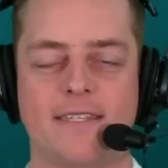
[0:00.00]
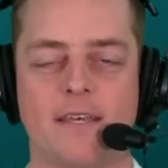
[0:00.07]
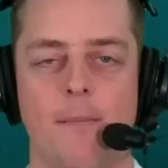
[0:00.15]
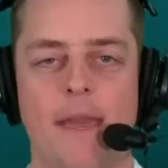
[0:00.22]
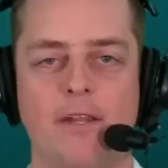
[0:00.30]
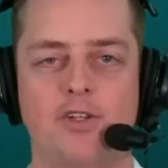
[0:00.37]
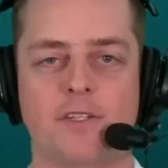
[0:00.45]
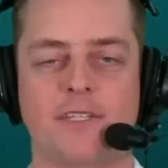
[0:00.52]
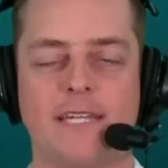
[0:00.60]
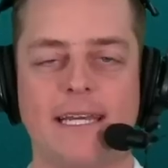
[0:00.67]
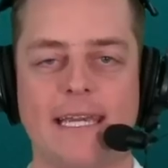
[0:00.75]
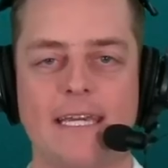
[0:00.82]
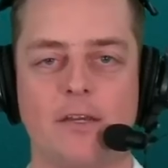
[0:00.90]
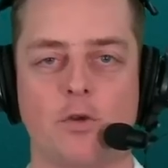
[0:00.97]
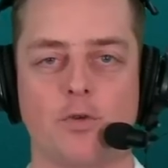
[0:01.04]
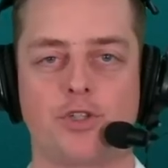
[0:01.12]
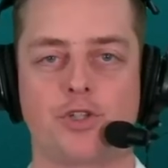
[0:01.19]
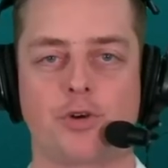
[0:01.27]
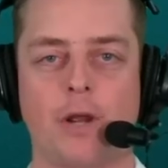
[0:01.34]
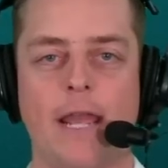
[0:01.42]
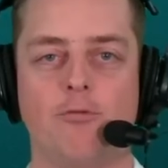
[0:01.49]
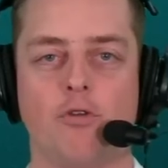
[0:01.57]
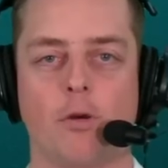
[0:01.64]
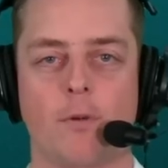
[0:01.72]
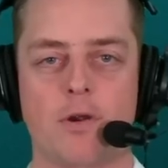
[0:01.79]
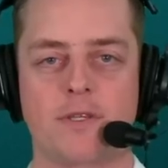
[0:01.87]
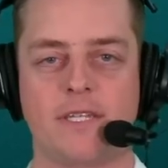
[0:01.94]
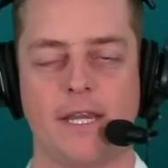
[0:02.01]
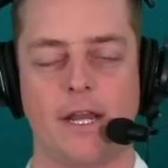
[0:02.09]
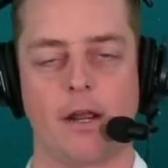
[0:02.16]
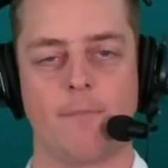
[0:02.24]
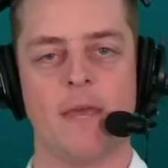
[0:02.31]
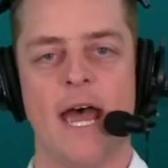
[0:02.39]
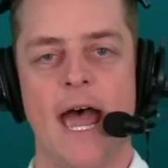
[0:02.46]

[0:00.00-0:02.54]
Some interesting Eagles trade rumors here